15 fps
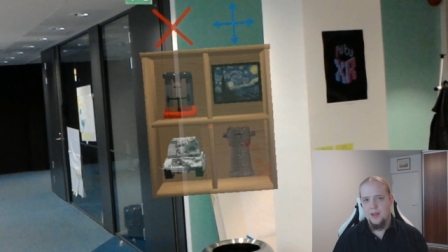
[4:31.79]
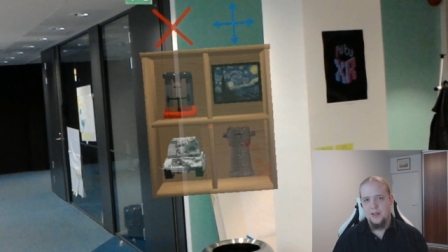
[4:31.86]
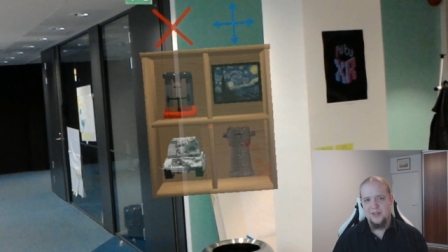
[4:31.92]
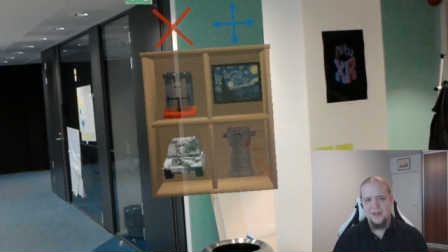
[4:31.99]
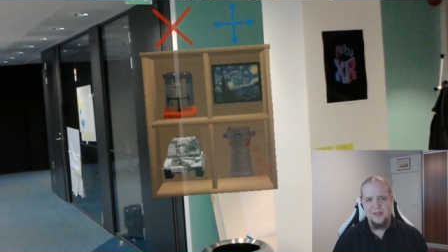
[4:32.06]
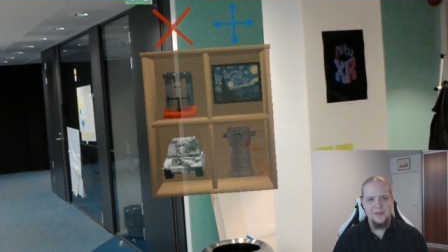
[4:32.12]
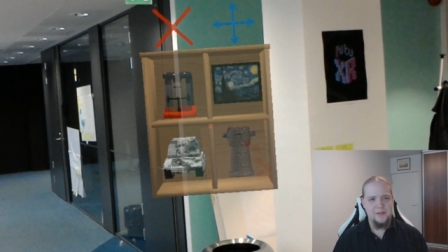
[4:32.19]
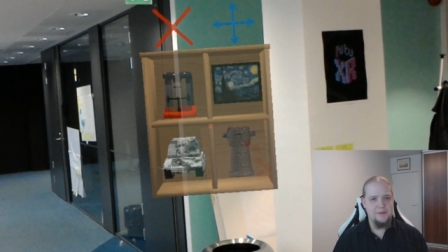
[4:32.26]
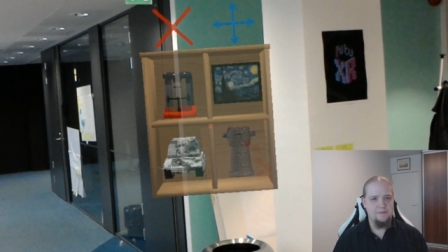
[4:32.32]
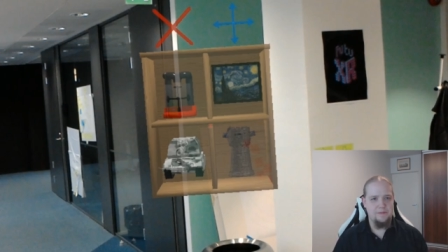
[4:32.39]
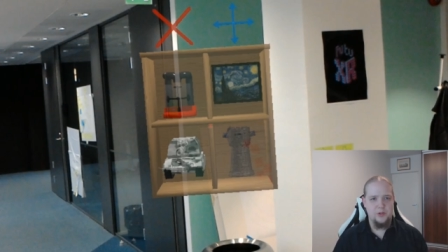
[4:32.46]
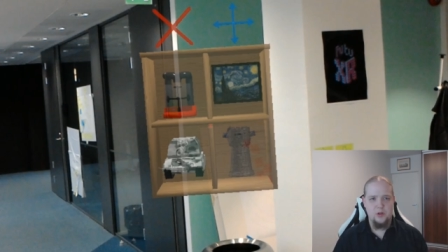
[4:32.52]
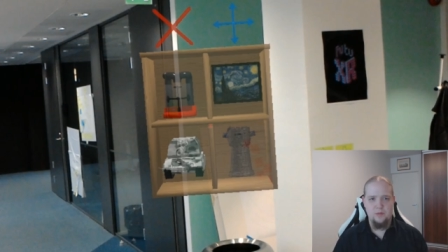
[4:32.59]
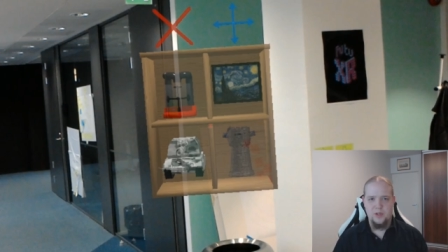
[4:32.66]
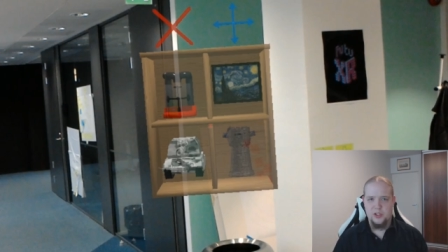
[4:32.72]

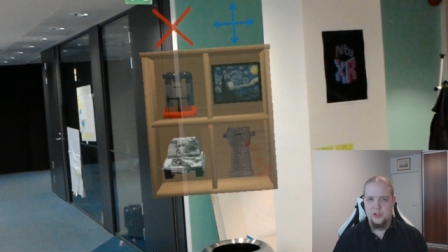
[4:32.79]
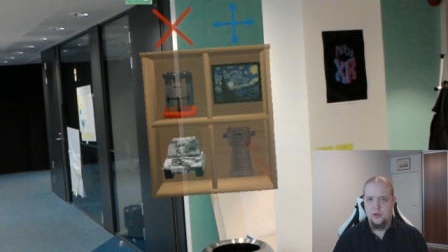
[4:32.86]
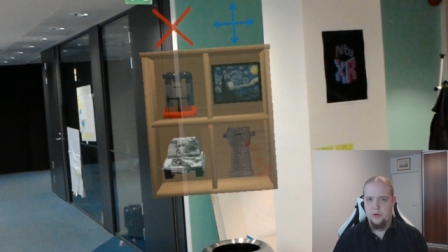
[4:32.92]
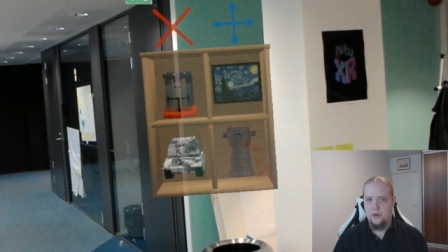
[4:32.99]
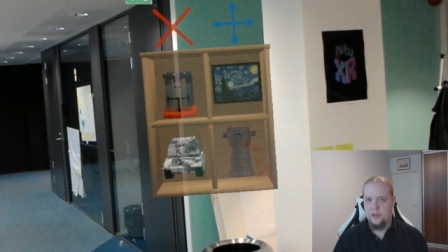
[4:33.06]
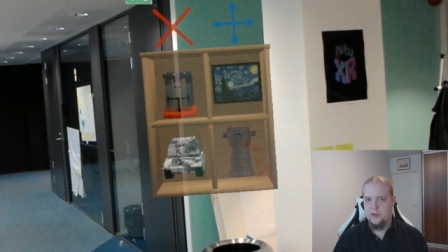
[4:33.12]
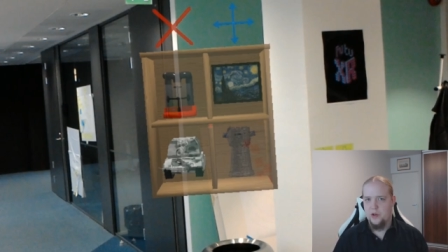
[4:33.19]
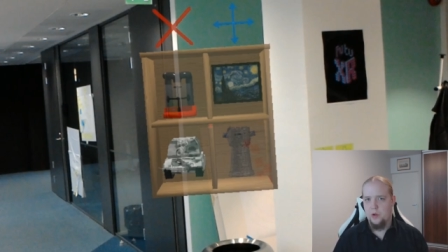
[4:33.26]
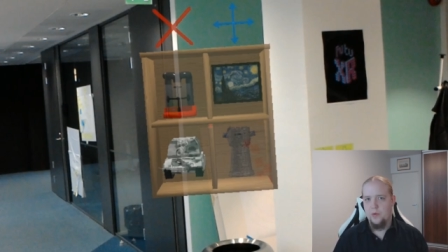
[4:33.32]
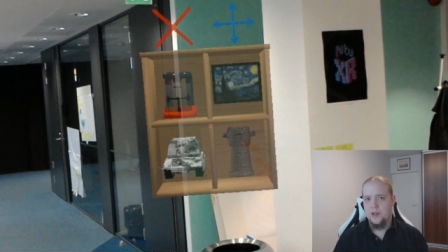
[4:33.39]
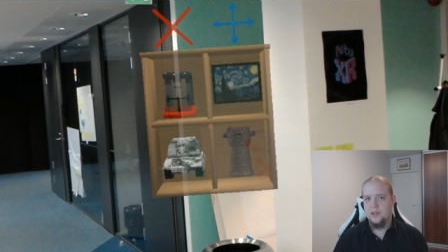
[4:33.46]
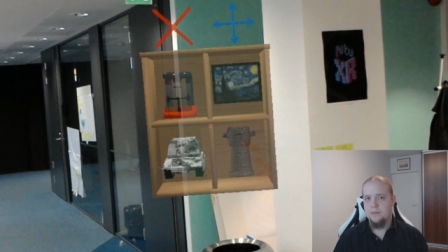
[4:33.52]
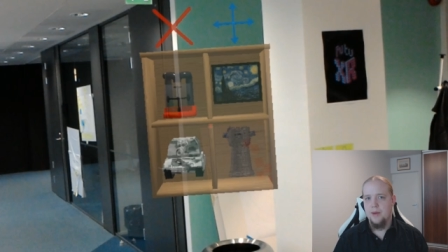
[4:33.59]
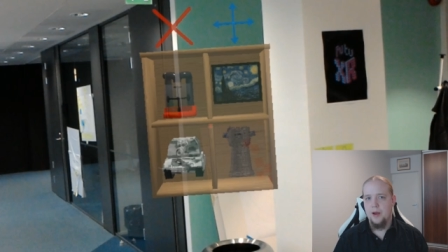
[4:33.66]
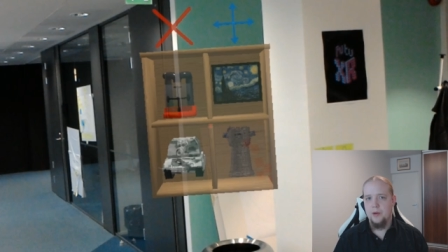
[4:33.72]
Since so much talk is
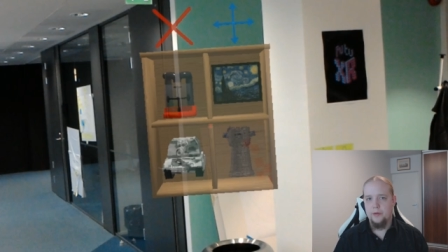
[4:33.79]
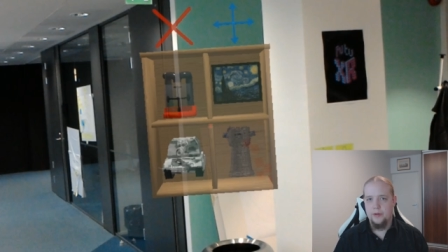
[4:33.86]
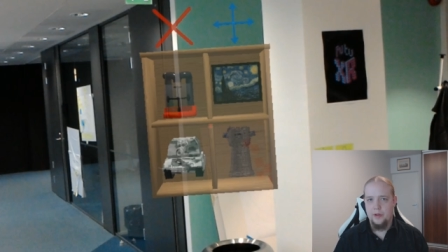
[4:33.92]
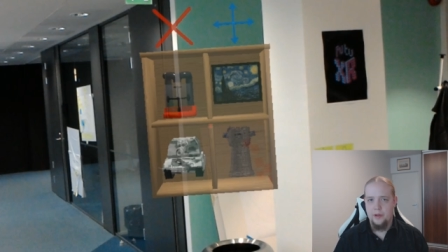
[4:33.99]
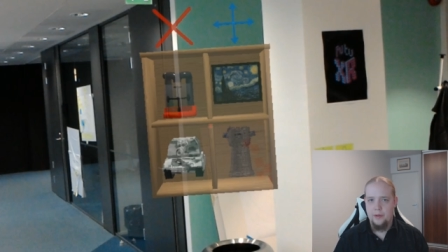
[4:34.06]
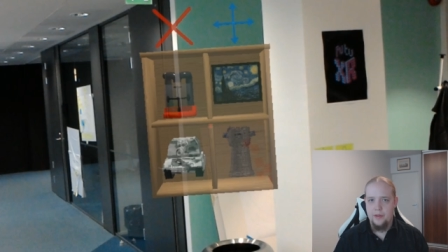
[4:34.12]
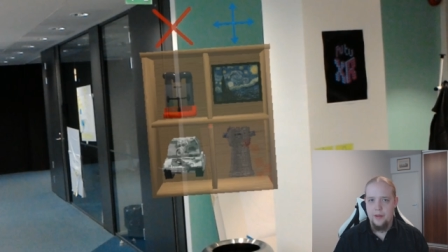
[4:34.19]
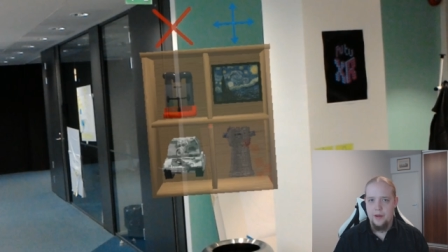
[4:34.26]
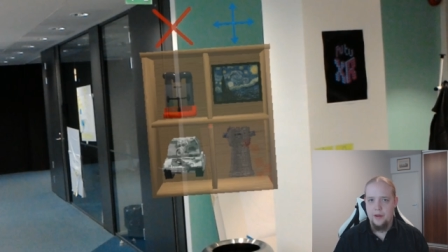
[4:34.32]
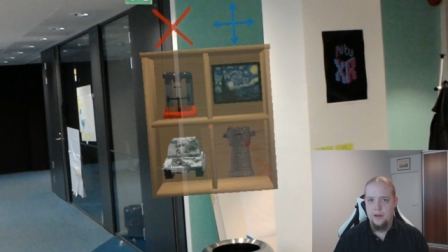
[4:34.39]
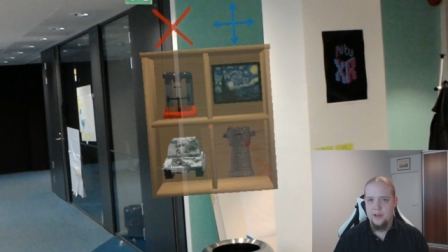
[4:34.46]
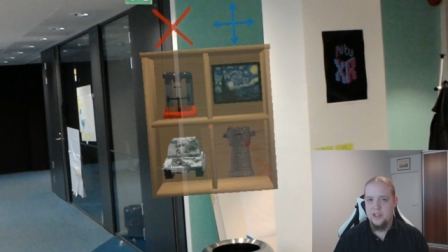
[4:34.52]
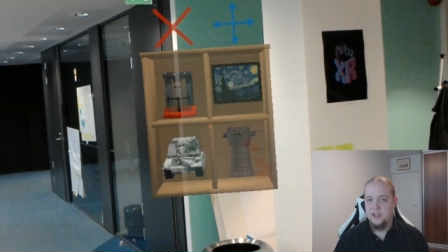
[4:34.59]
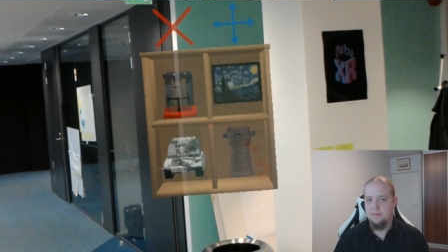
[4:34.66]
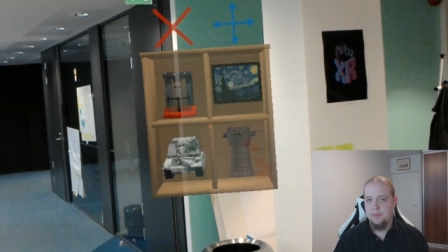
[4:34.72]
always about
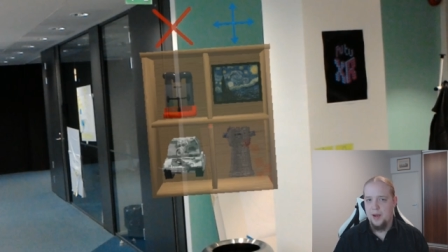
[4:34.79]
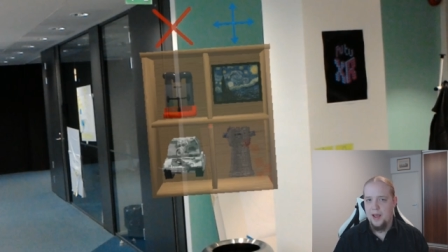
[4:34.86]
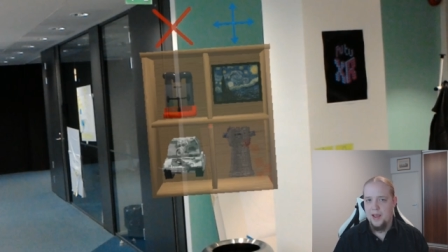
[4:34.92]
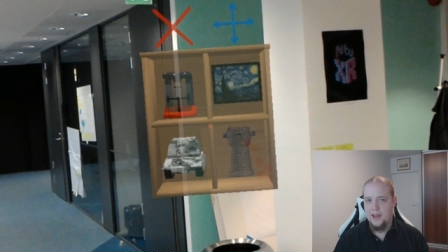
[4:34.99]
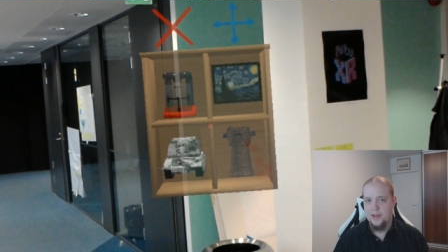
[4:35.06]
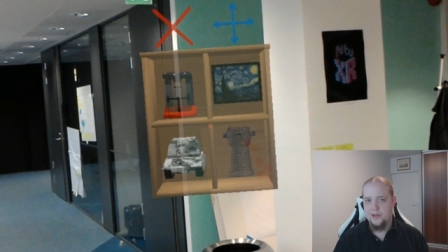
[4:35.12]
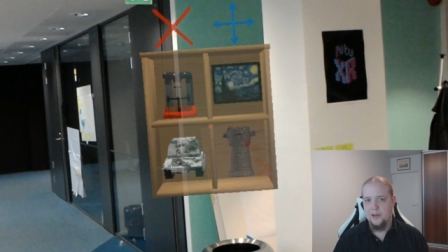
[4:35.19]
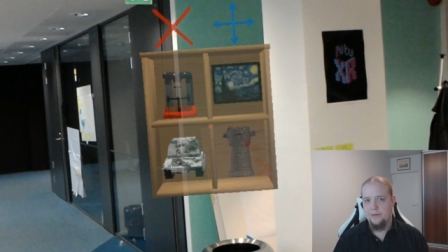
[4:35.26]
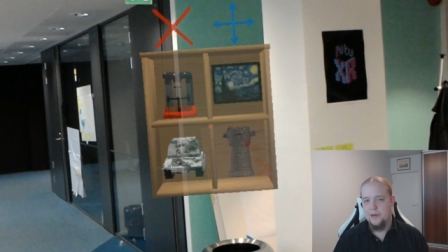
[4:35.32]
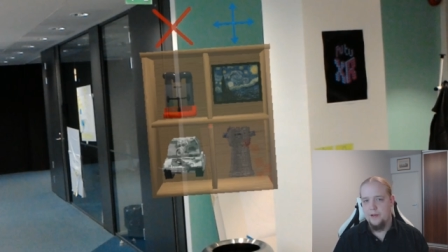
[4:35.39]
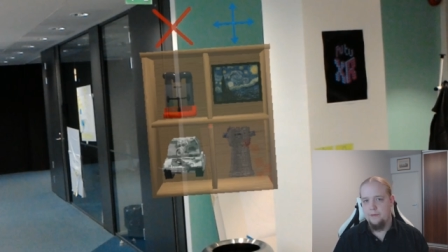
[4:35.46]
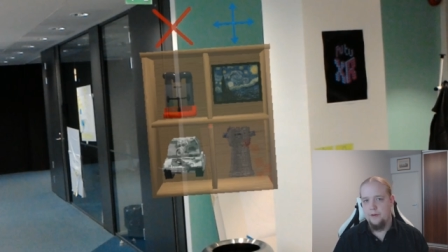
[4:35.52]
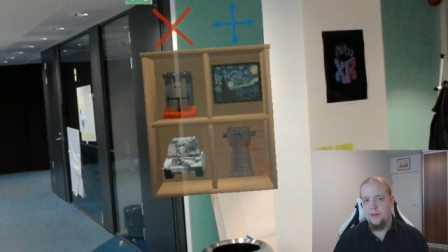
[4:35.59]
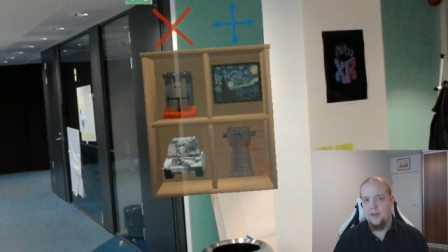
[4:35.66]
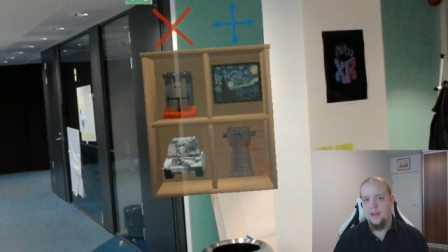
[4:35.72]
the displays of
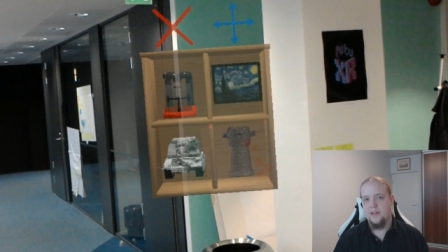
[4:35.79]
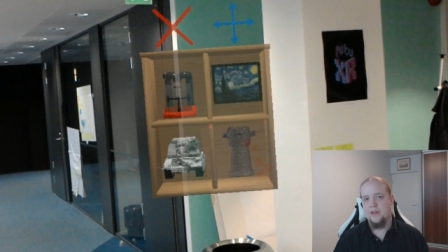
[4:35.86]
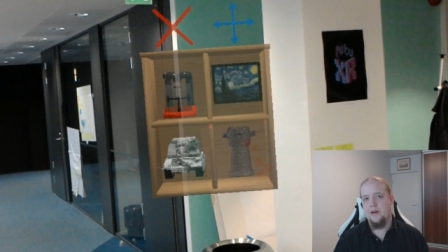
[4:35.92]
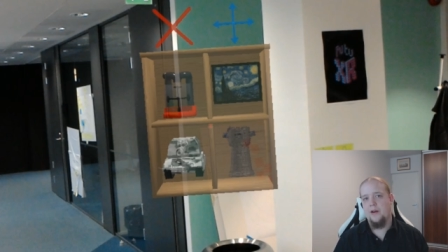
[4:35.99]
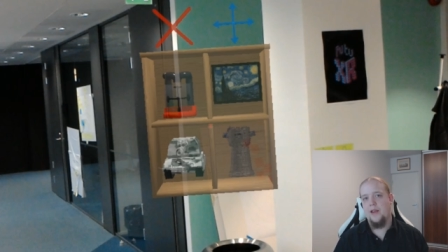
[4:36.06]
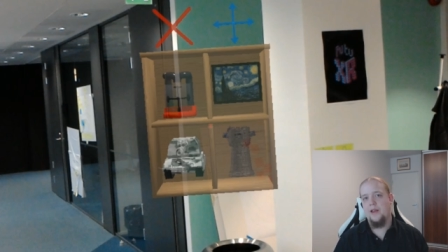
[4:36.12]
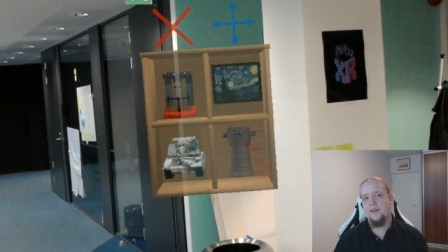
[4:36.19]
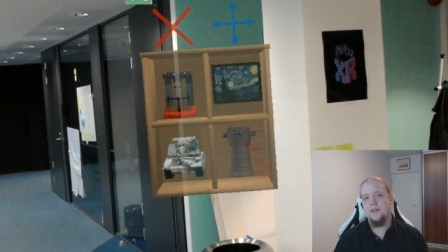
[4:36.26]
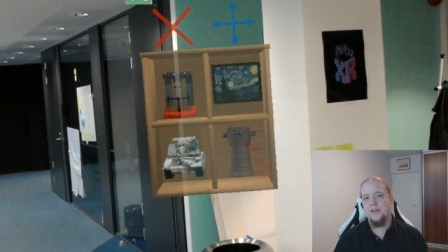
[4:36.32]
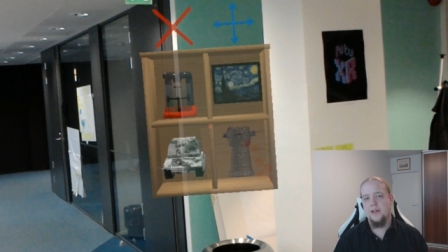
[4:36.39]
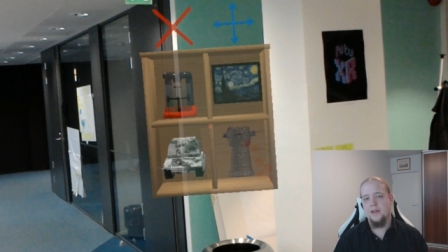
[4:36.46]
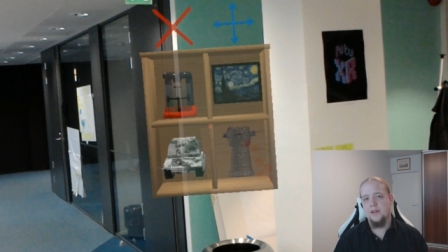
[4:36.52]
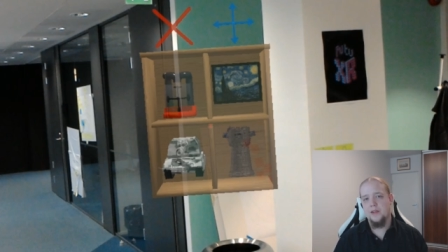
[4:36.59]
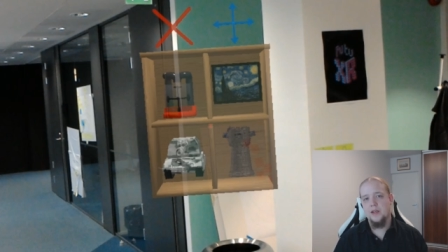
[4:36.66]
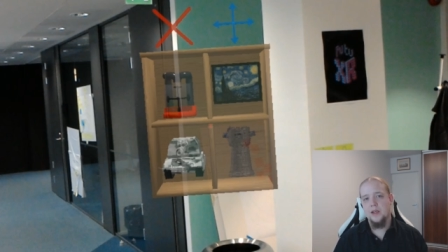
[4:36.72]
different XR
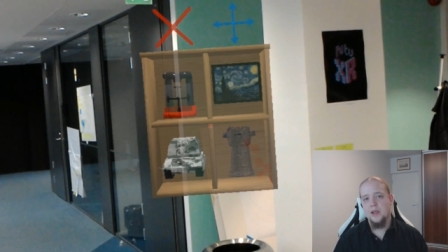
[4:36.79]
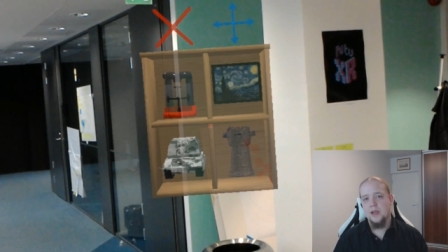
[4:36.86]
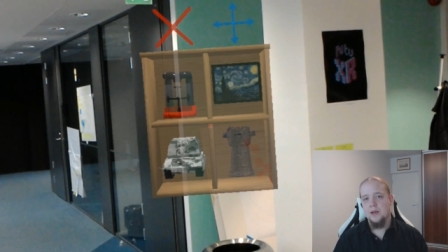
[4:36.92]
headsets,